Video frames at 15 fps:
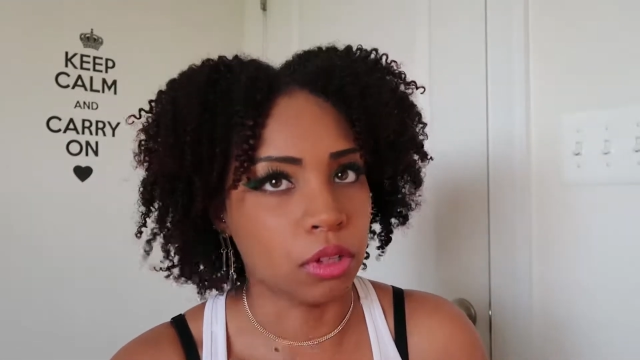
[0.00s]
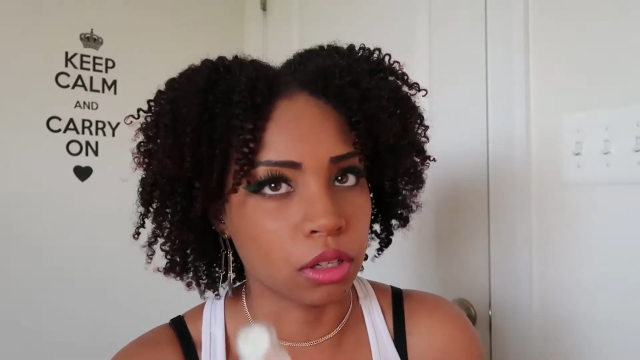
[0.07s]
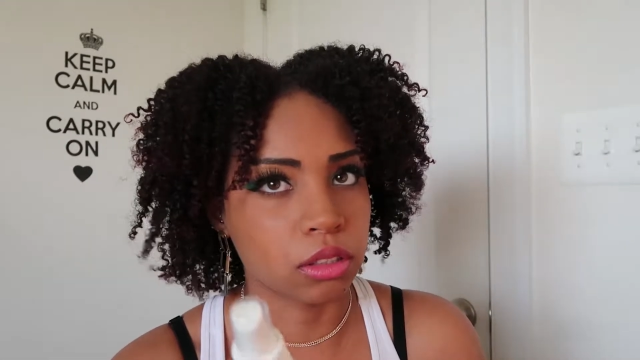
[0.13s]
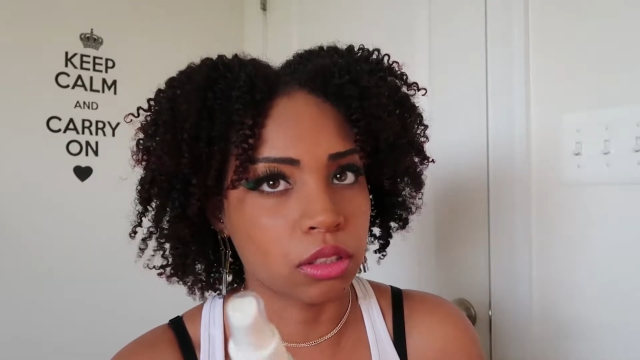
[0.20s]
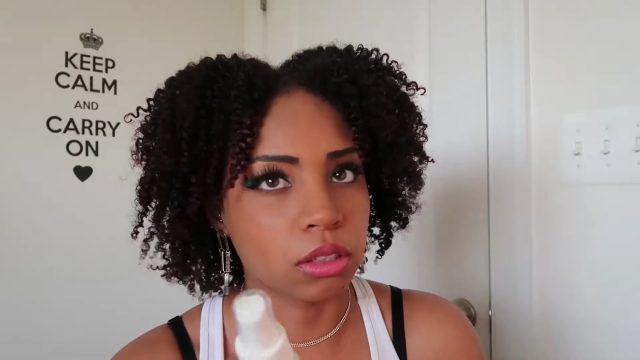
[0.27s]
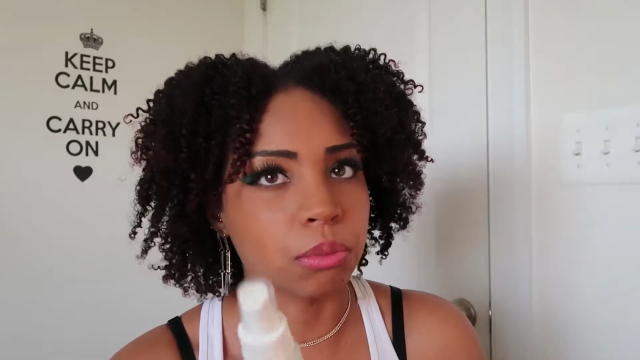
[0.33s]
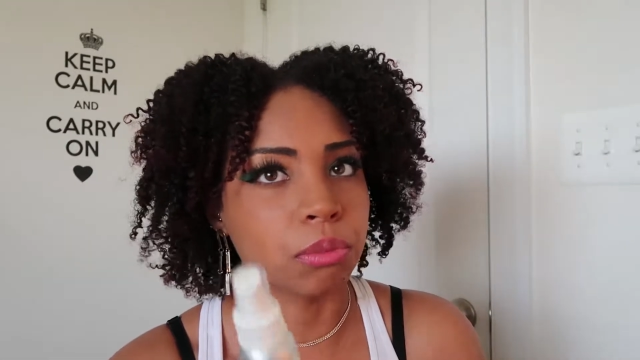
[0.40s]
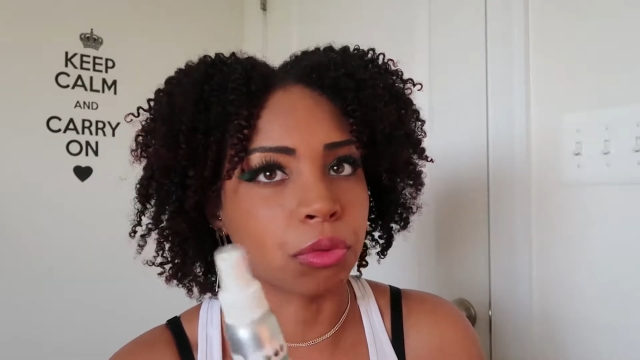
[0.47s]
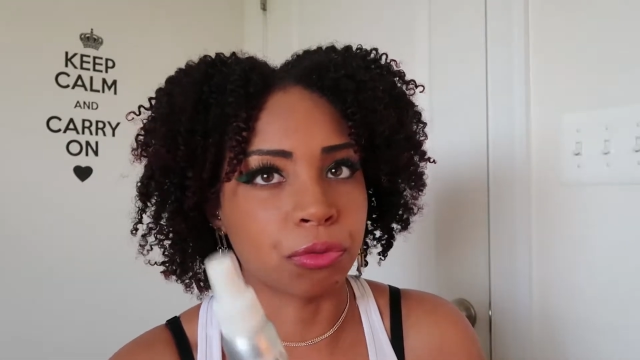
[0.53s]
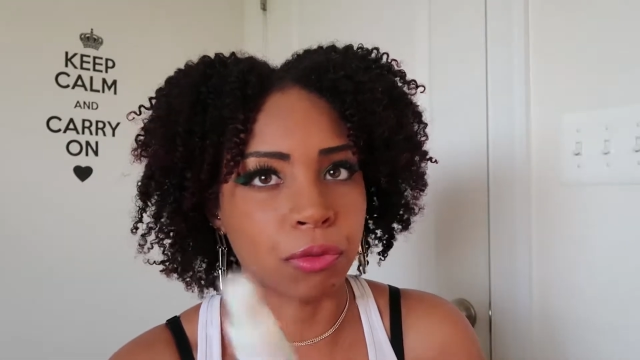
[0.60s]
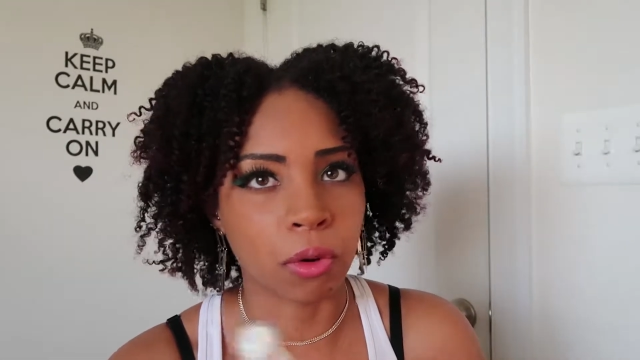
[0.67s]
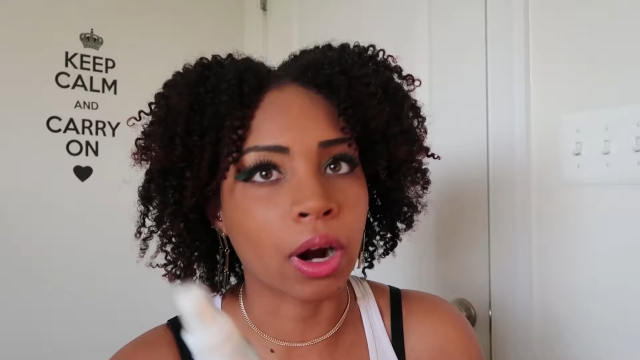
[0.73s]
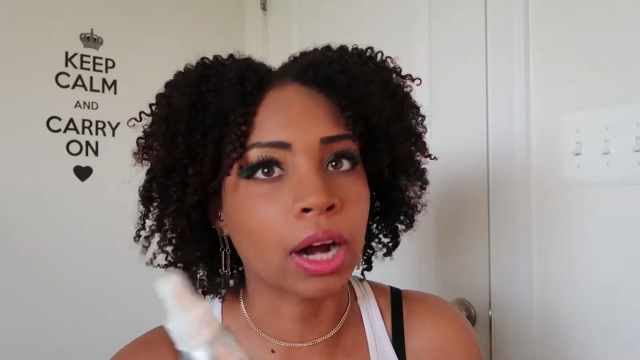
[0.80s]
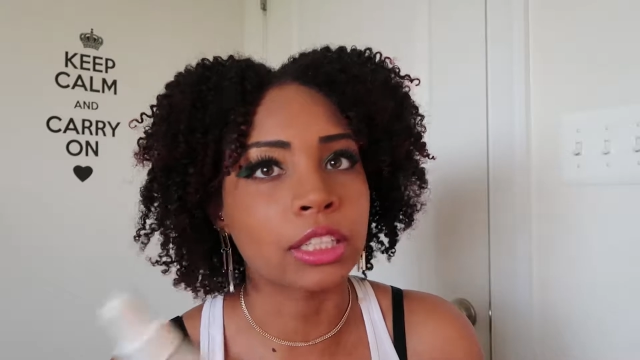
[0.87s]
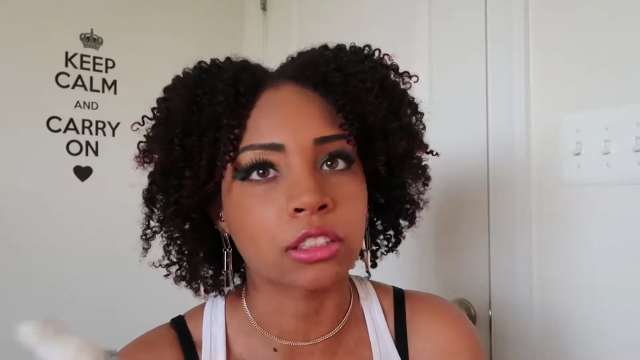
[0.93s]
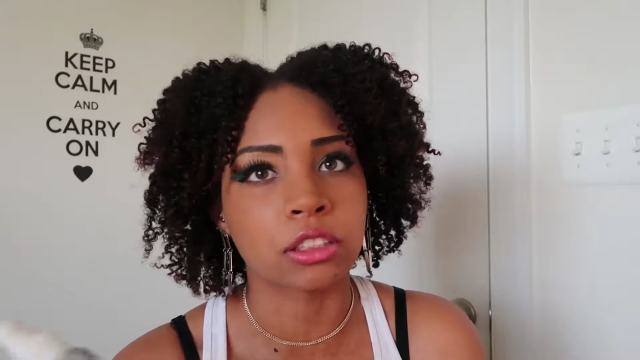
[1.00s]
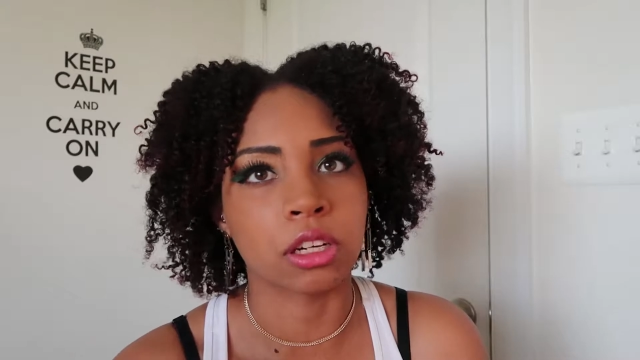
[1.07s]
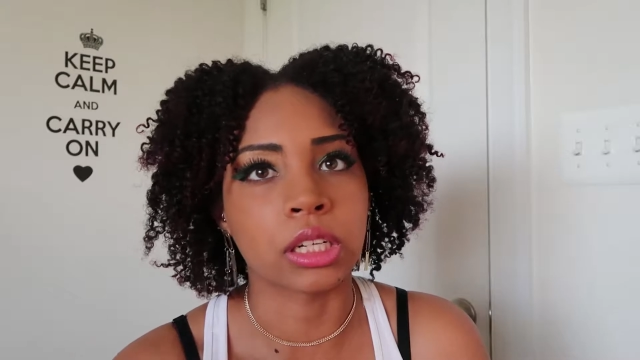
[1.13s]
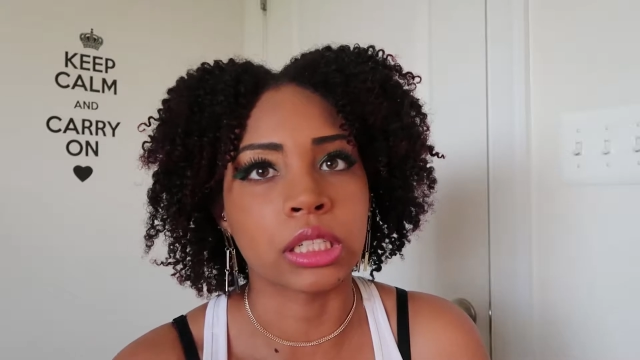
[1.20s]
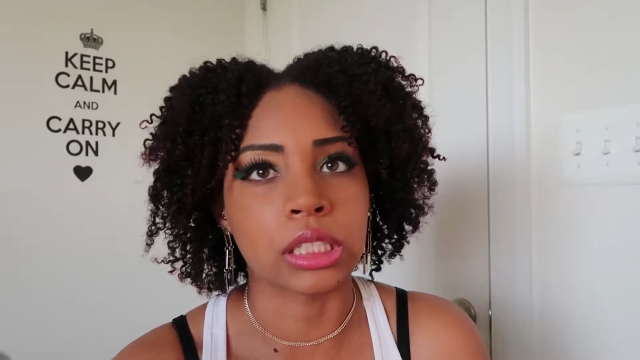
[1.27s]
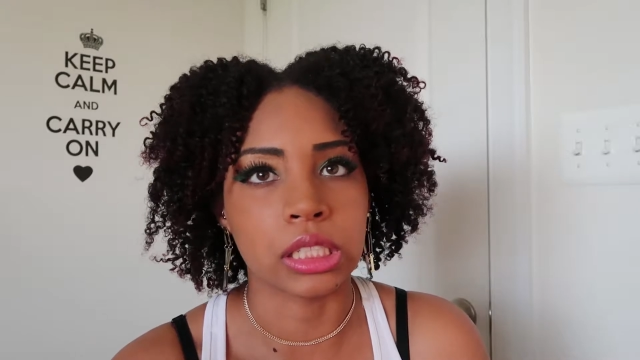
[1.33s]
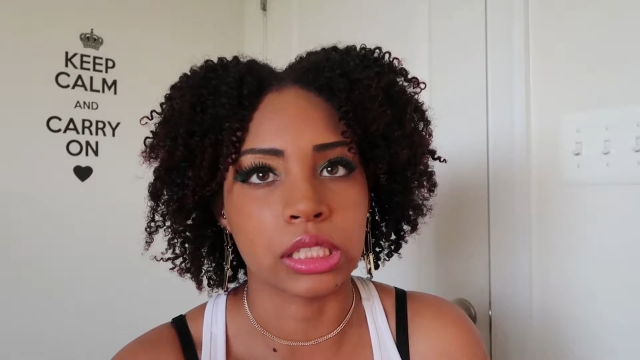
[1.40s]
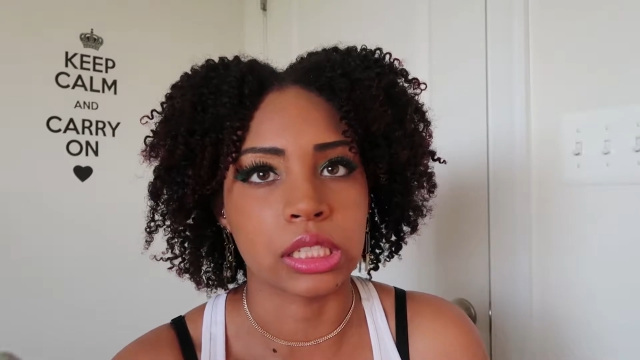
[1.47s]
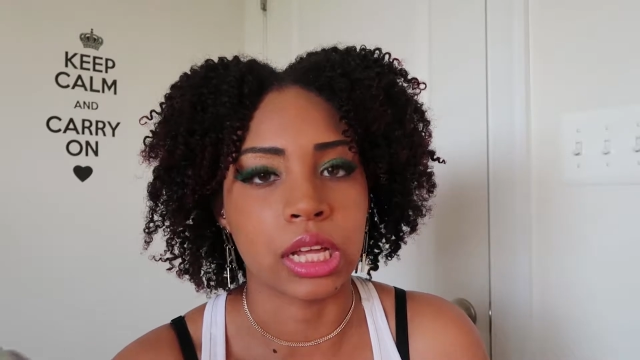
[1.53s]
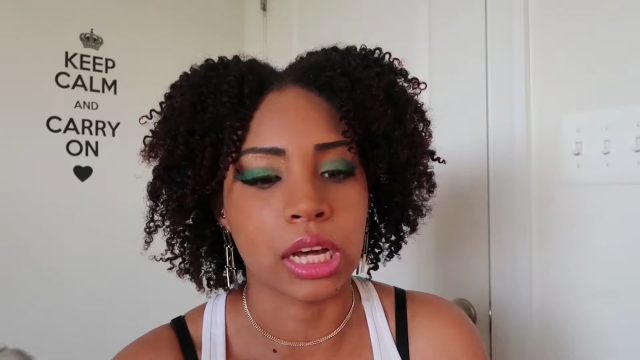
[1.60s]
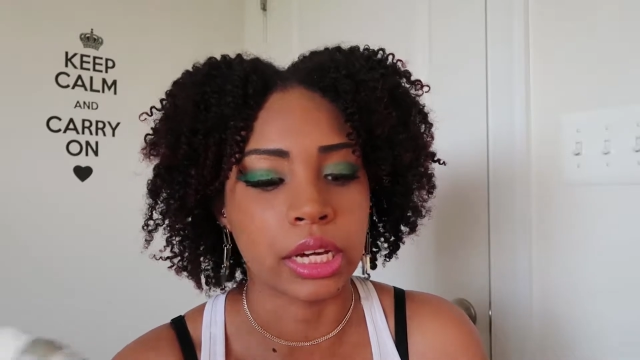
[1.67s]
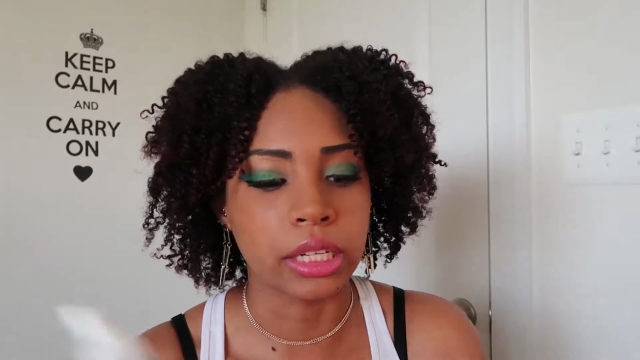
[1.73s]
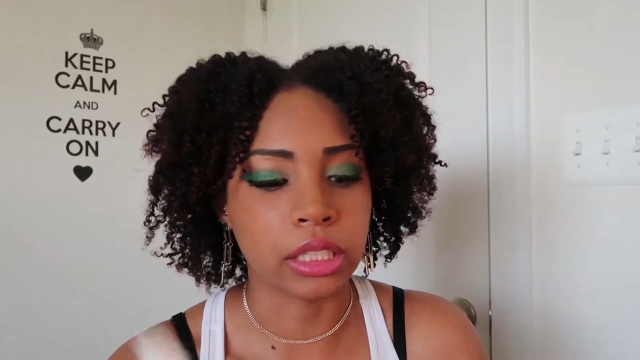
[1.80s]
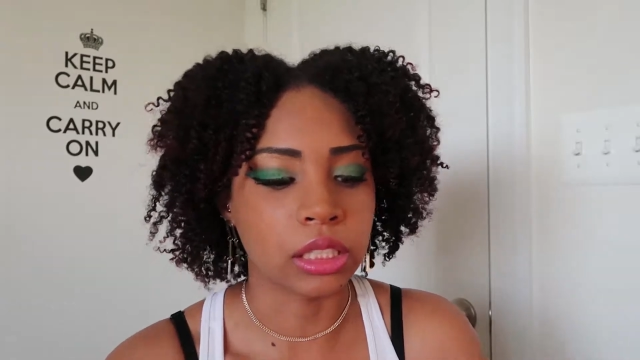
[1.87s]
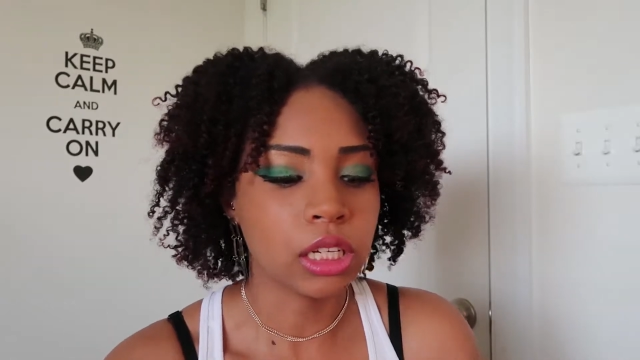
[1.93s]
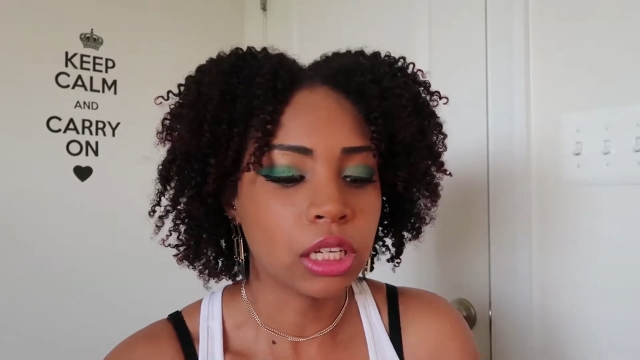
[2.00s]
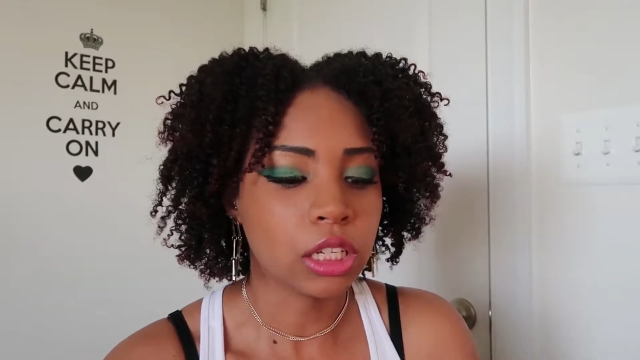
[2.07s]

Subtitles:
looked before I started this line.